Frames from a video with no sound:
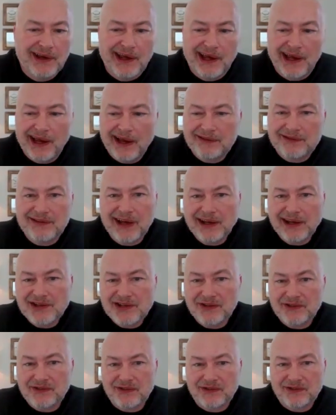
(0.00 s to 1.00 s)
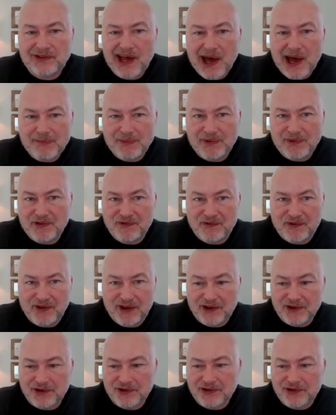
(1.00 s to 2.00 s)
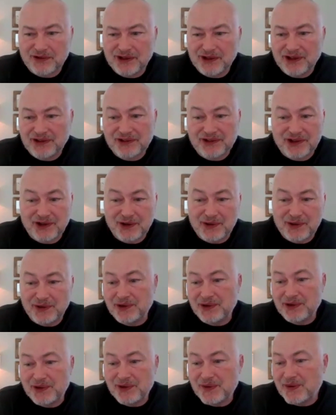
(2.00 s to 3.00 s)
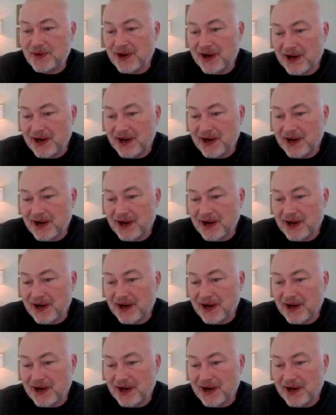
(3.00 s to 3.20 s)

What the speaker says: it's not just snap of the fingers, let's go to